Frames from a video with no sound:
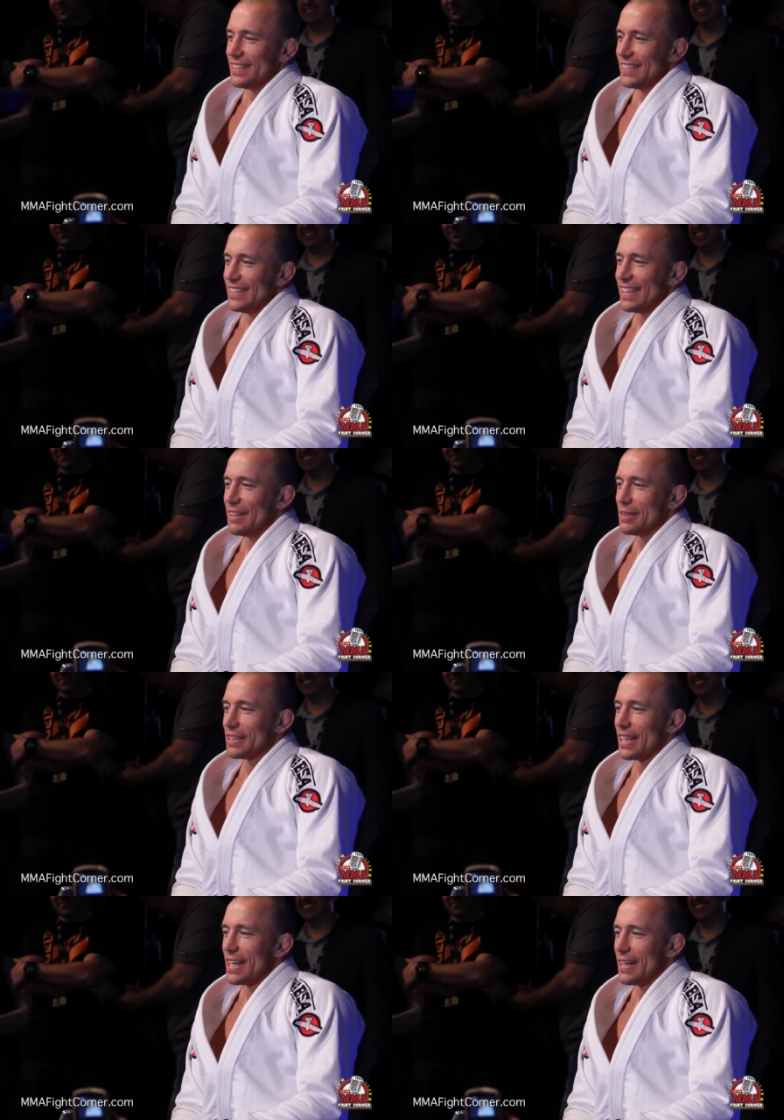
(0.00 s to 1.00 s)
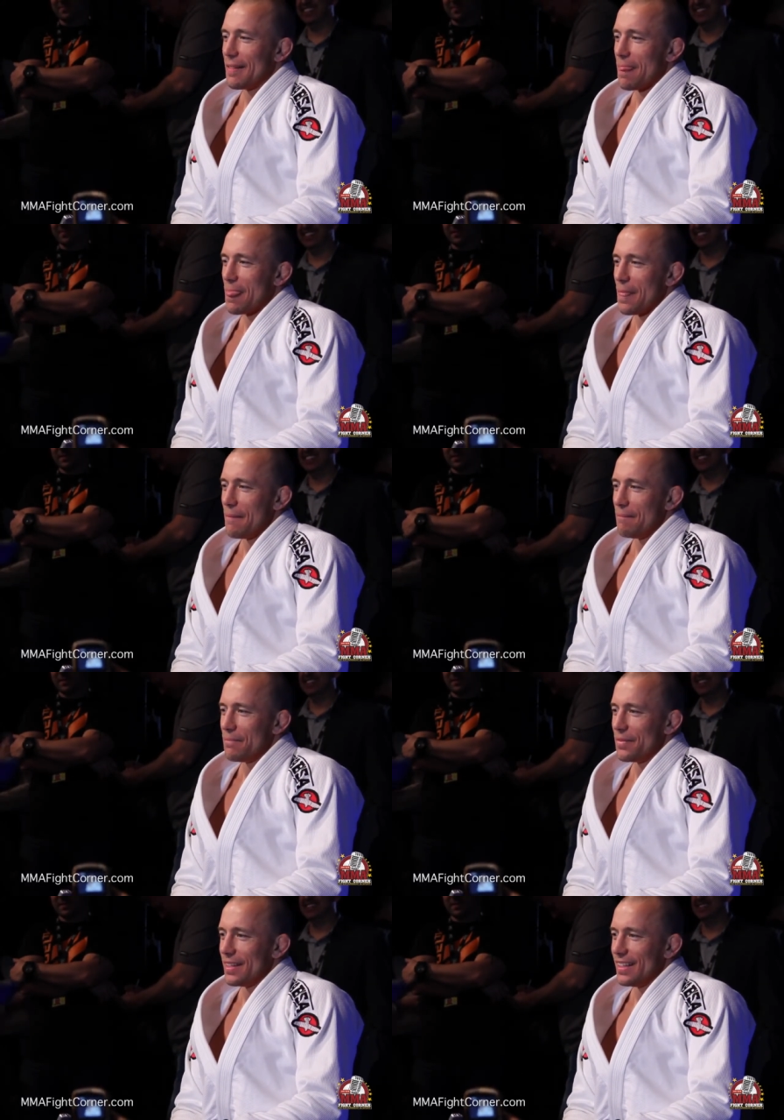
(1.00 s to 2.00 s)
Have you, seen, uh, have you seen Mark
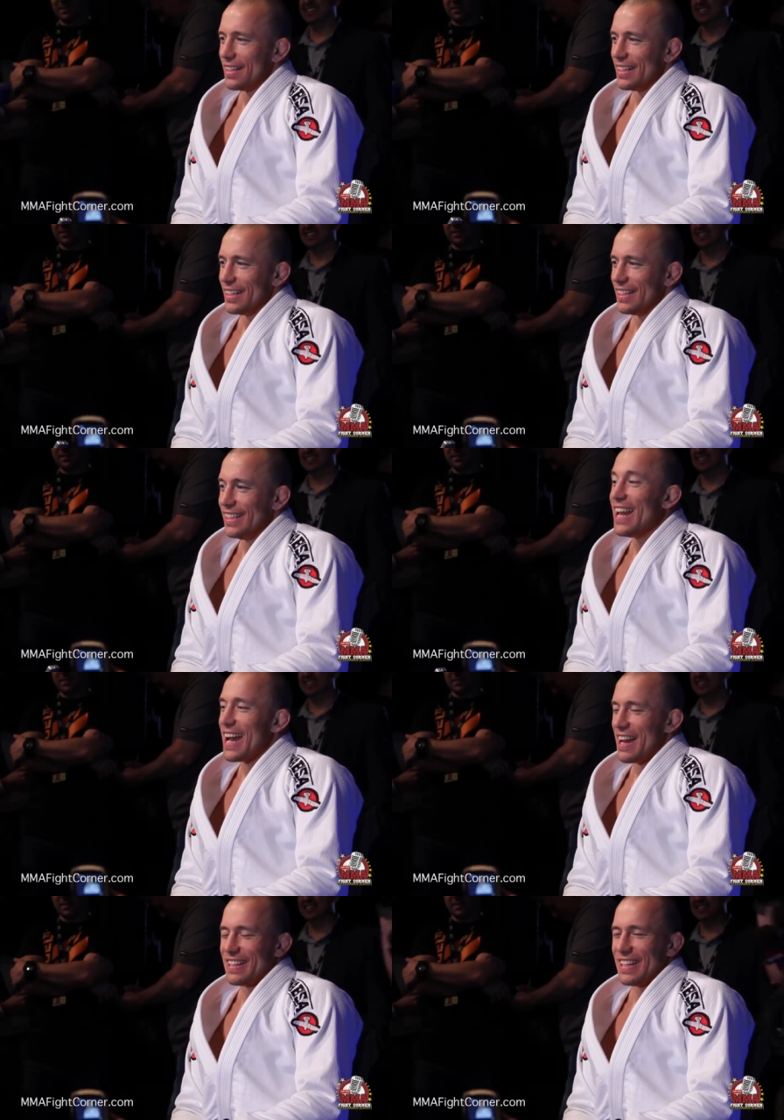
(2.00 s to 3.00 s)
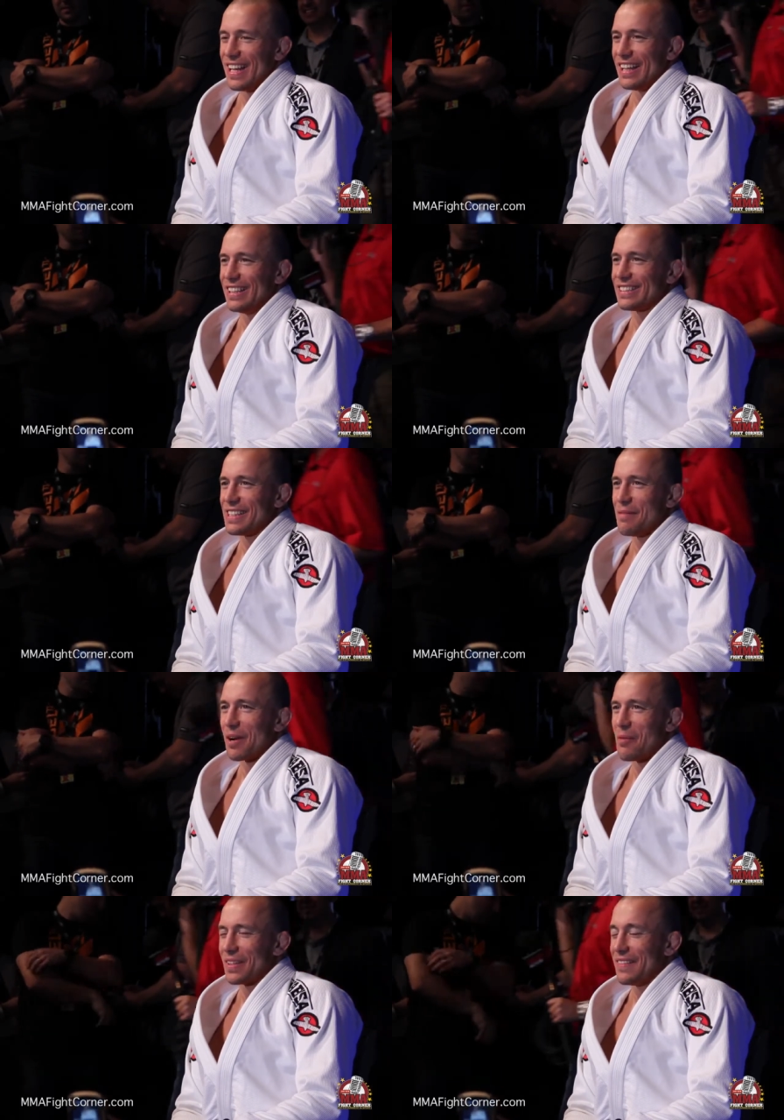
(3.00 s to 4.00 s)
Coleman since then? Yeah, I did. I did see him a
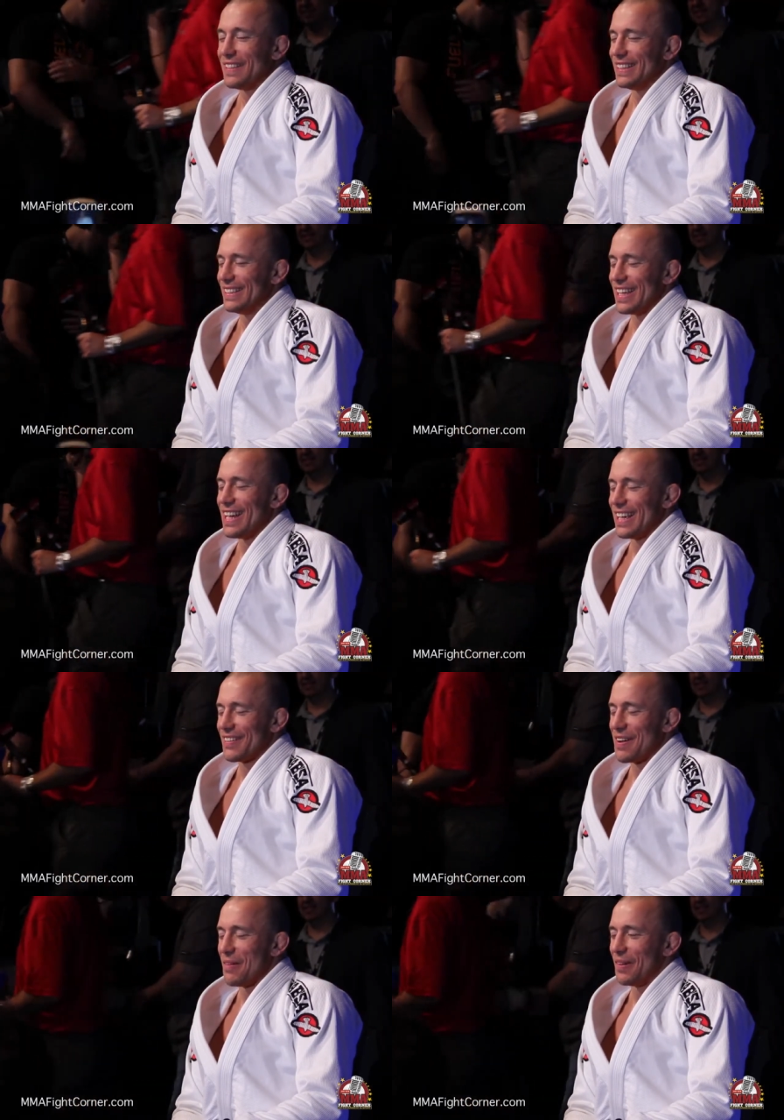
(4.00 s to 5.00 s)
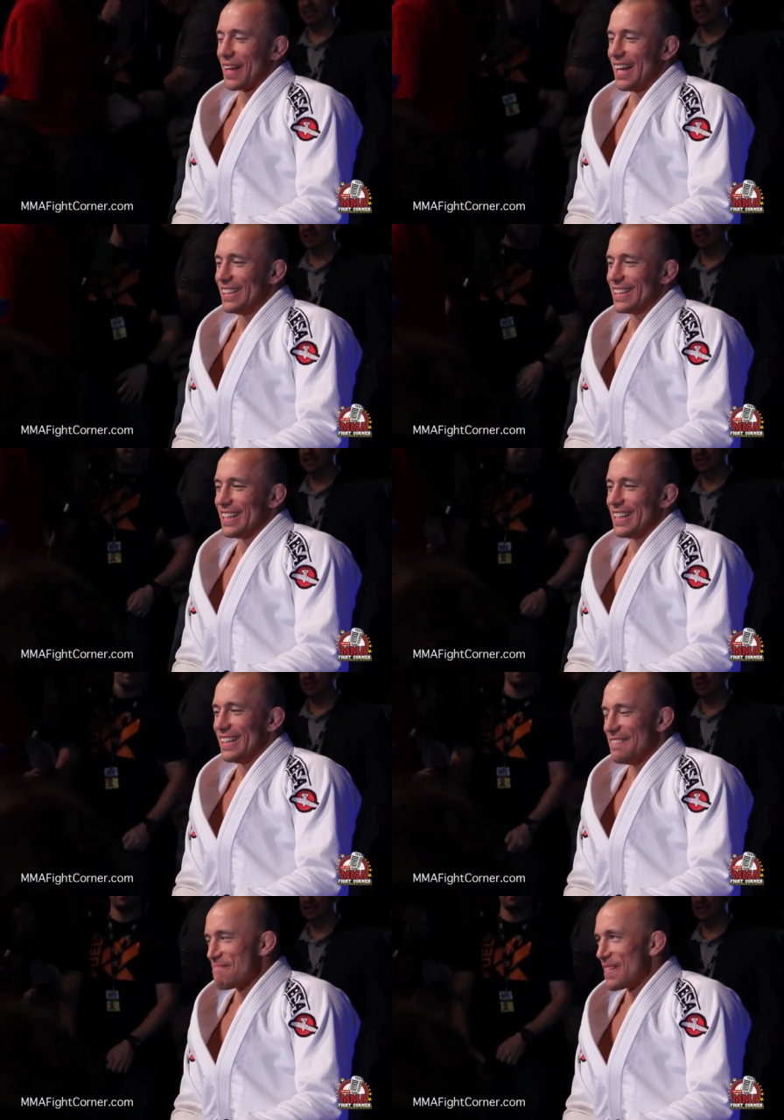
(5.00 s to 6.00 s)
couple times. He's an incredible guy. He's
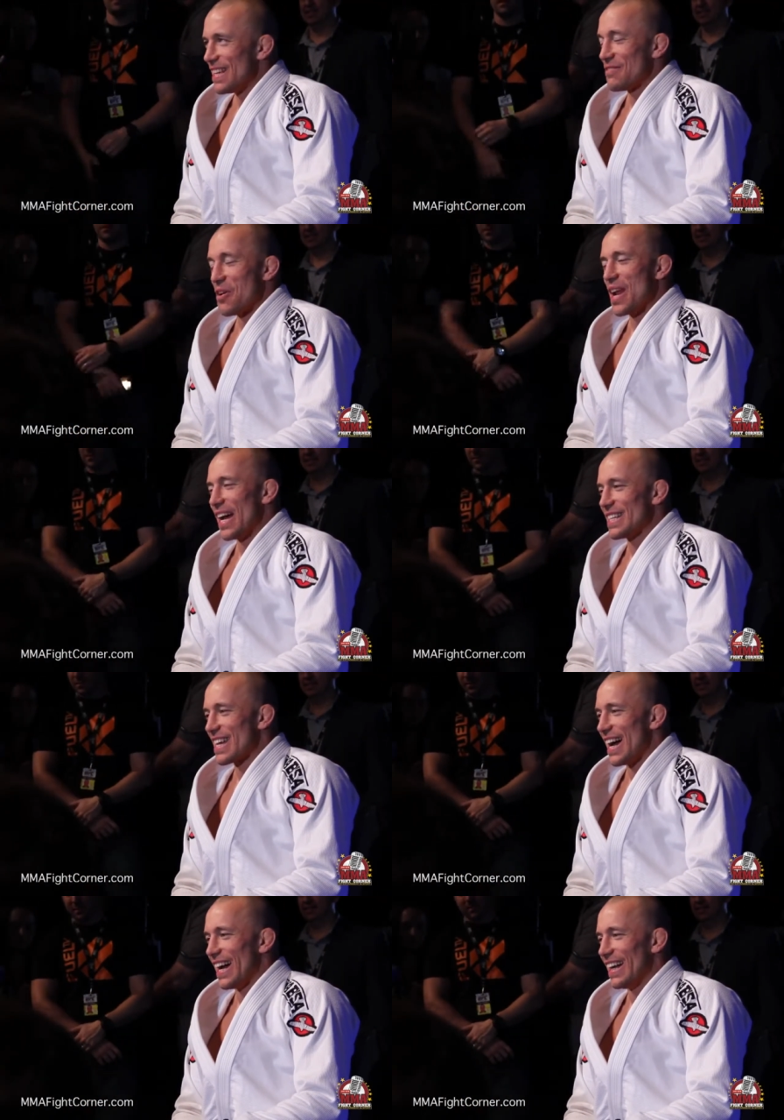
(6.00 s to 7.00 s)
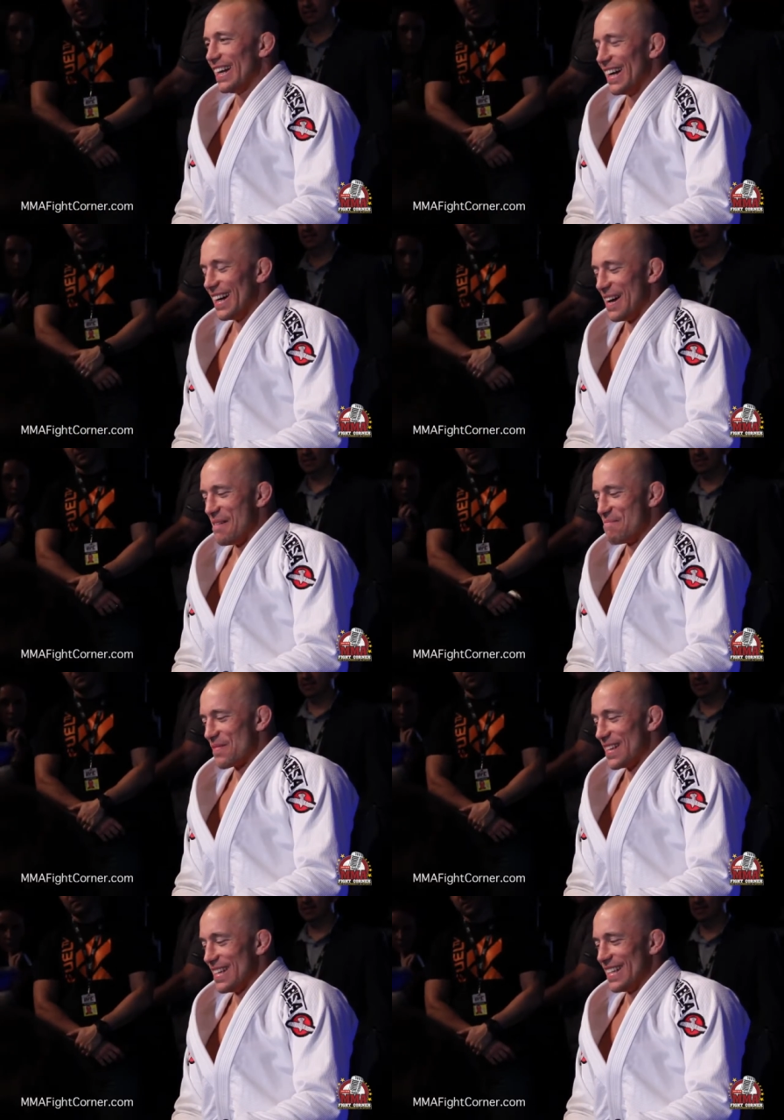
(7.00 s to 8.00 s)
a he's a very nice guy. Um,
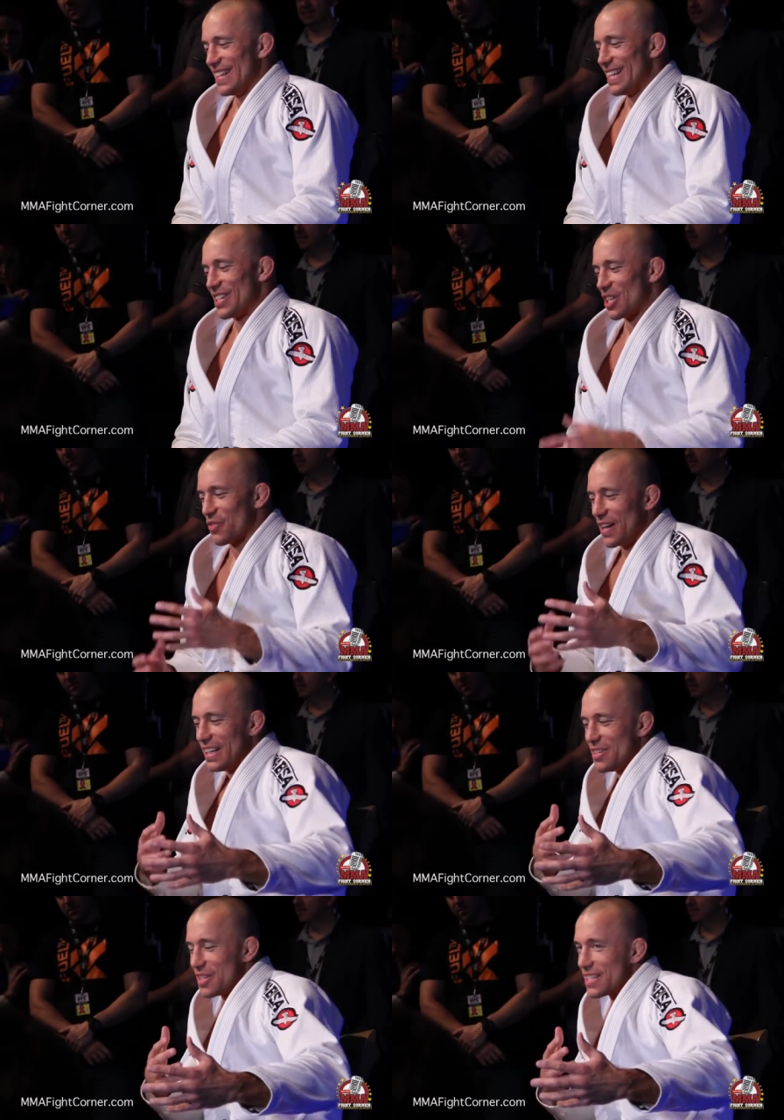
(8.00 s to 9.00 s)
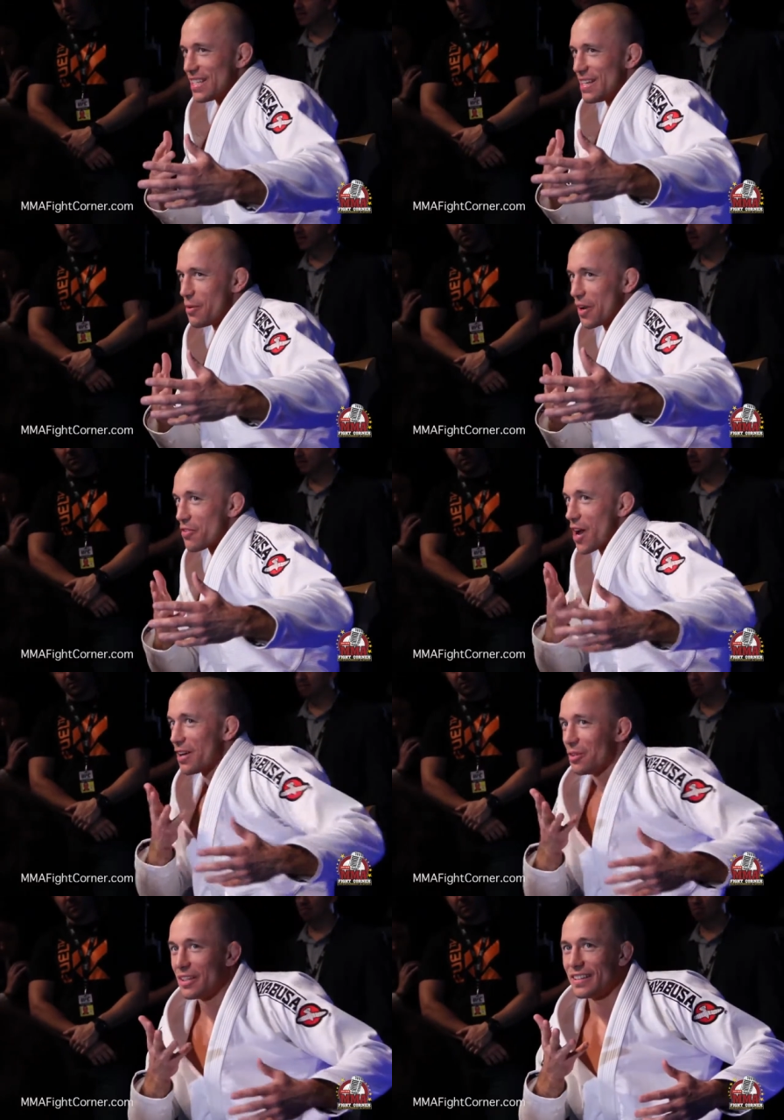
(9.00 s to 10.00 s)
it's just funny you see one of your
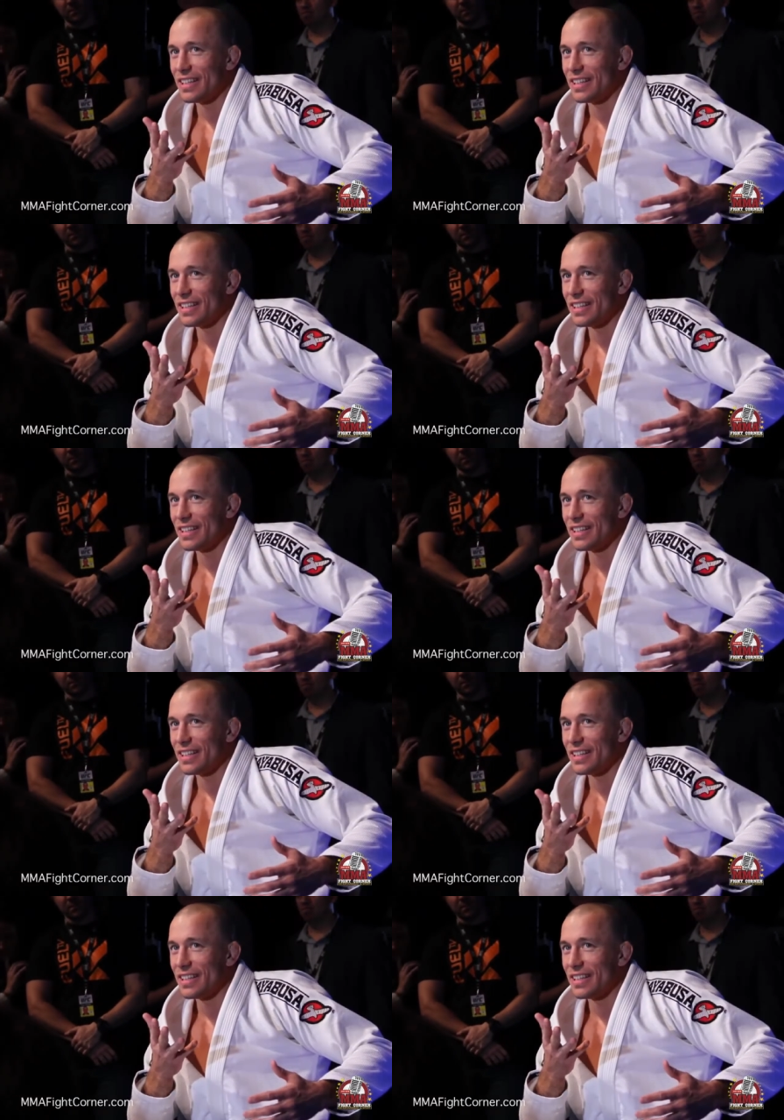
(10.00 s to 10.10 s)
idols on